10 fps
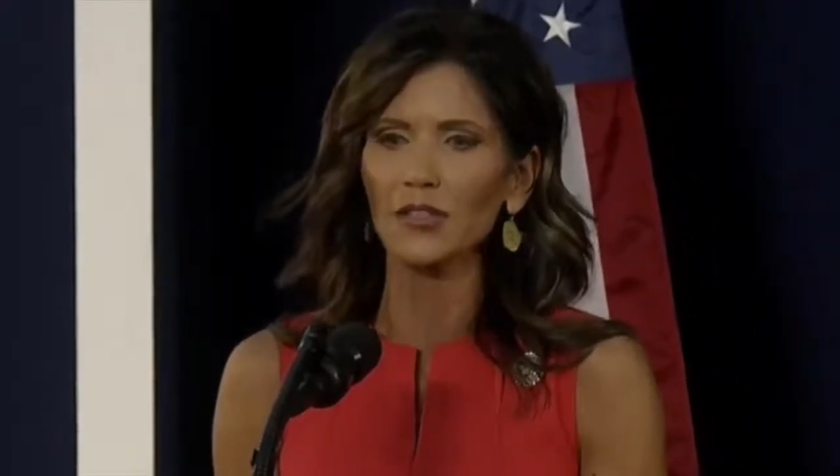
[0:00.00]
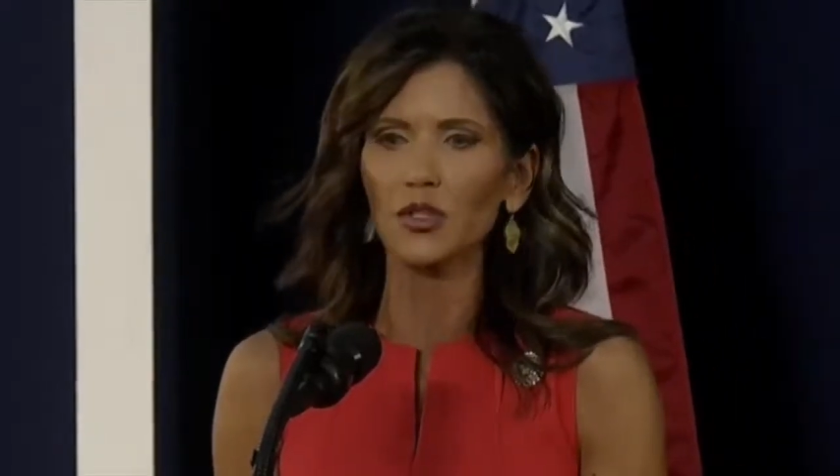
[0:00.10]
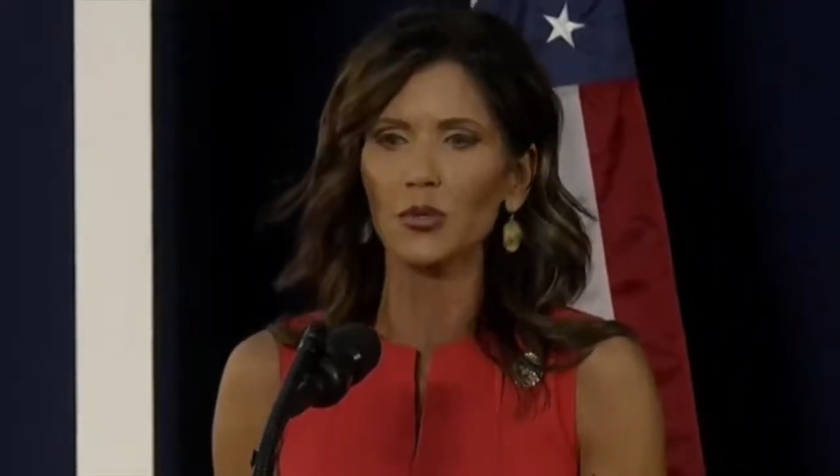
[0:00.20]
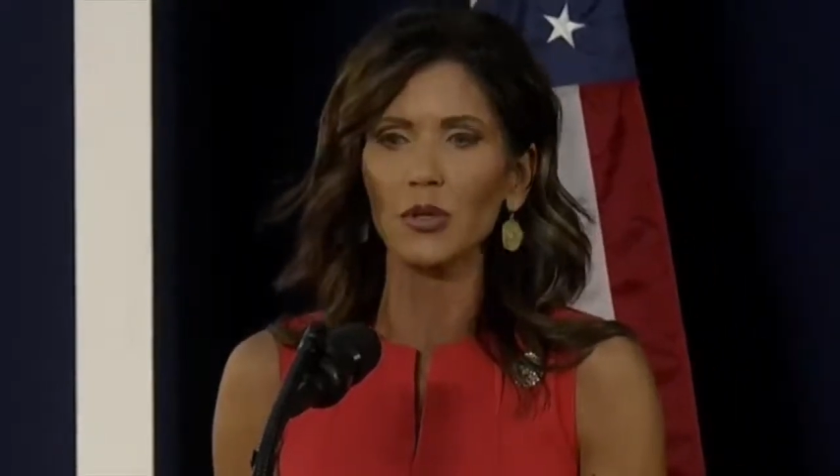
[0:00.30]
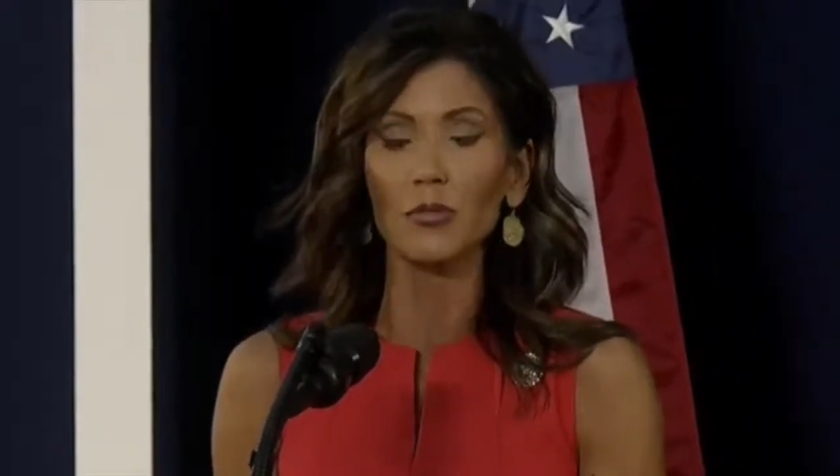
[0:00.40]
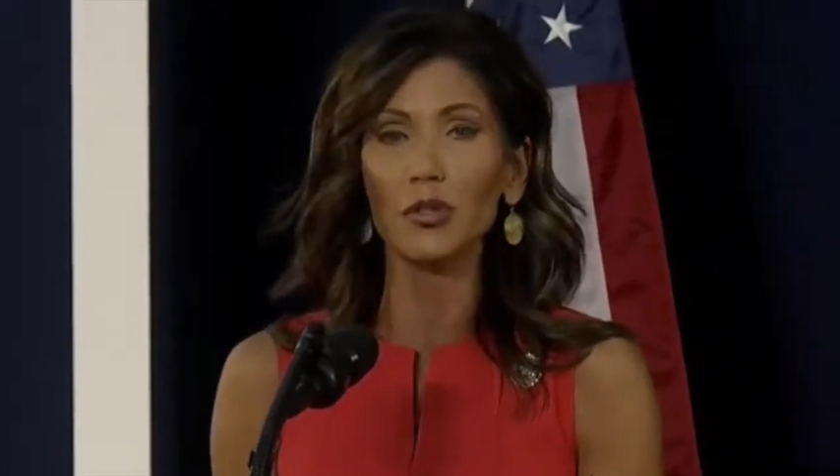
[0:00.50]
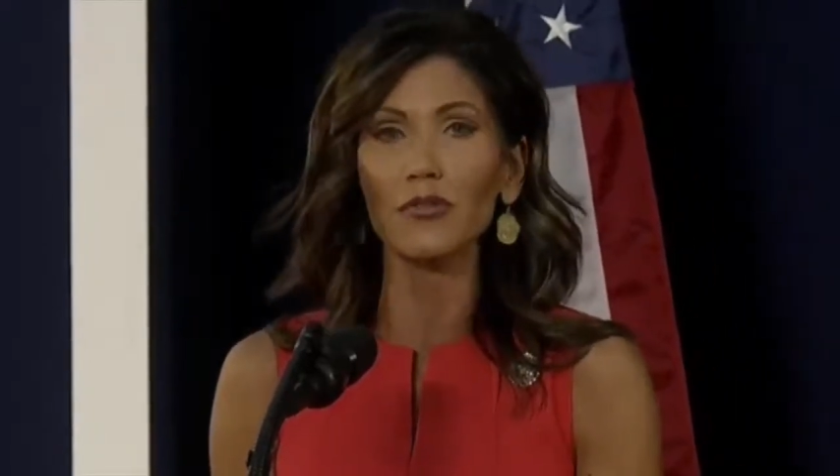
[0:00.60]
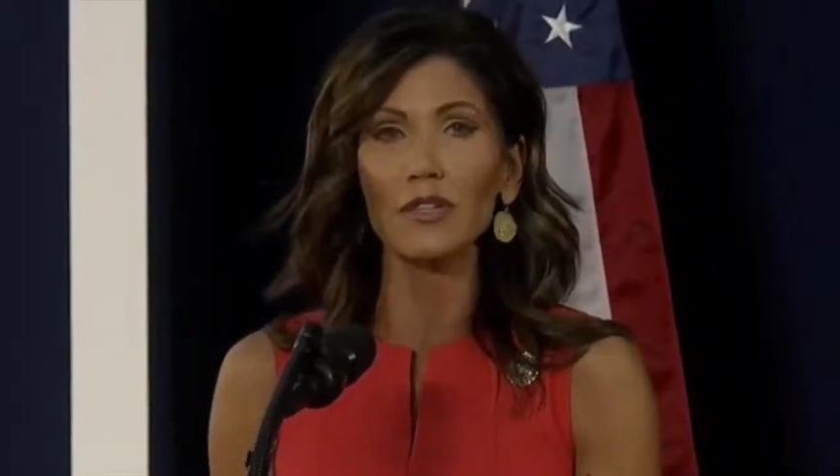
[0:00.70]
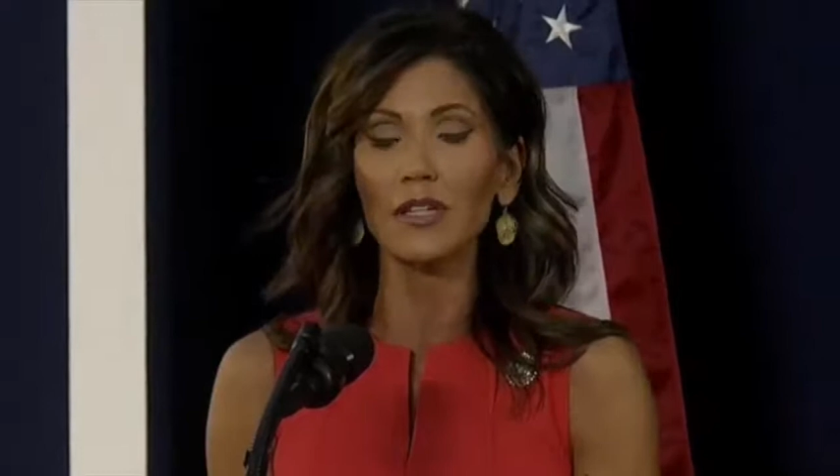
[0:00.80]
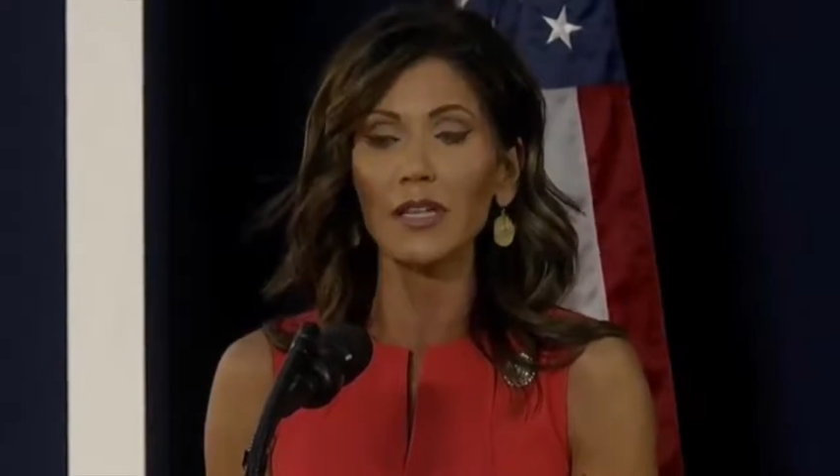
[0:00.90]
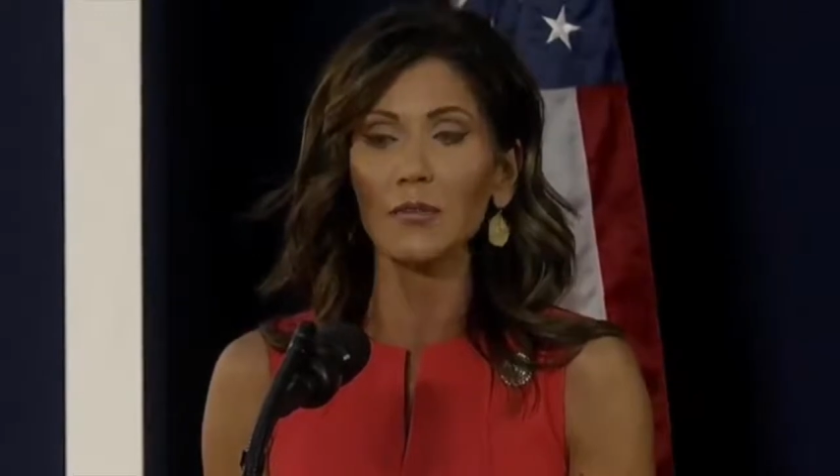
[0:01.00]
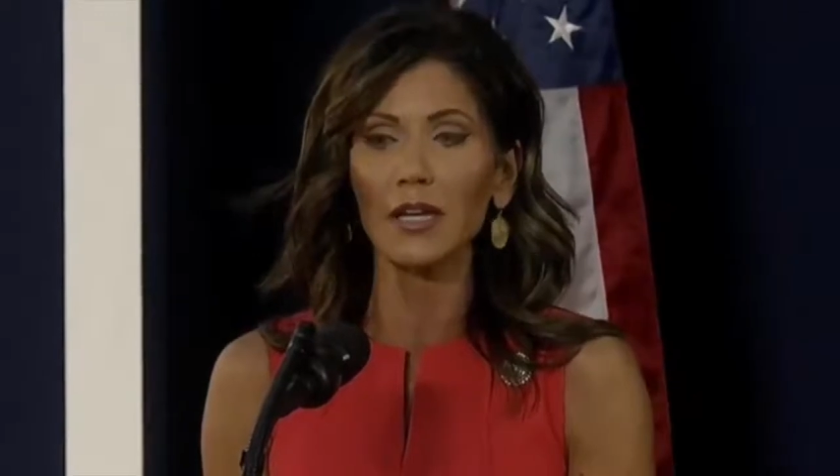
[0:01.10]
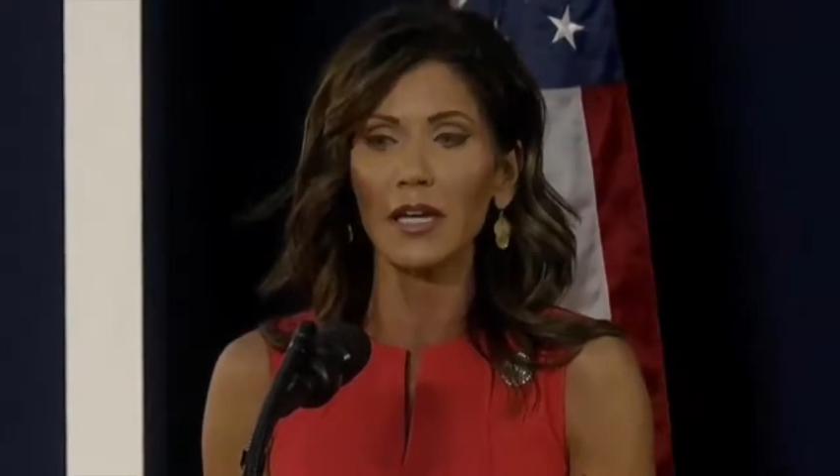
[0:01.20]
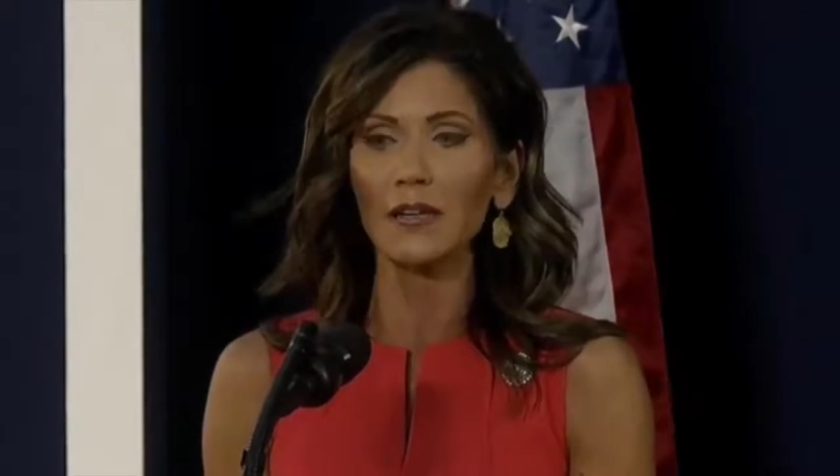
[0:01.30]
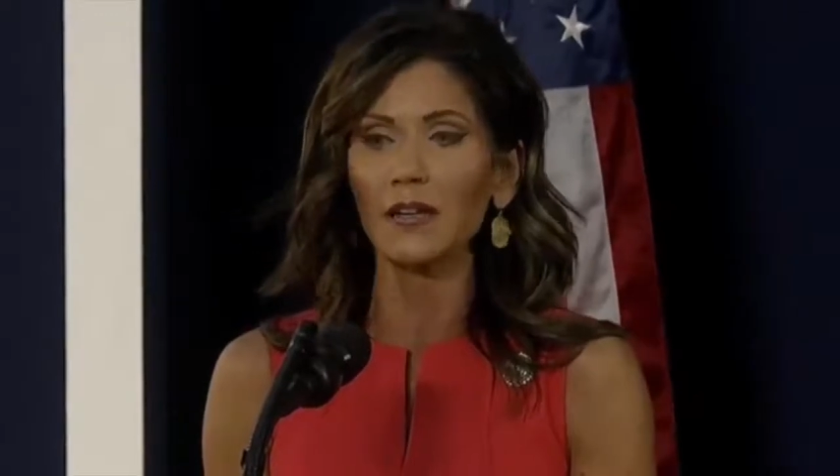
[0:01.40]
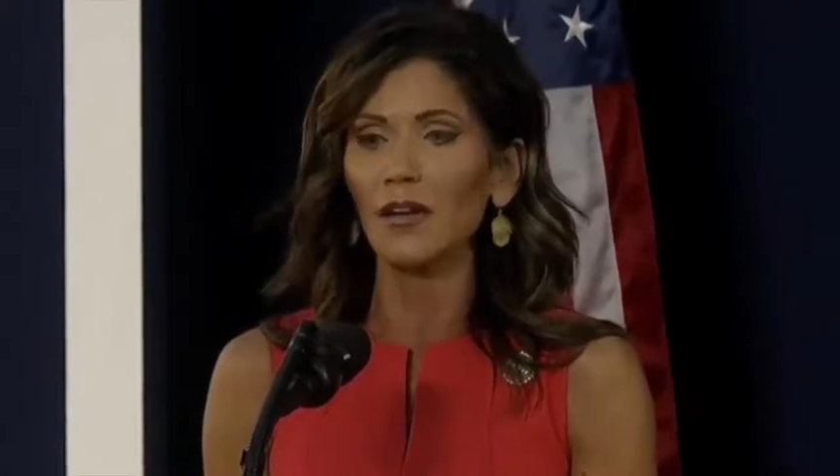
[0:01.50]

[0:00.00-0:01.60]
to remove and eliminate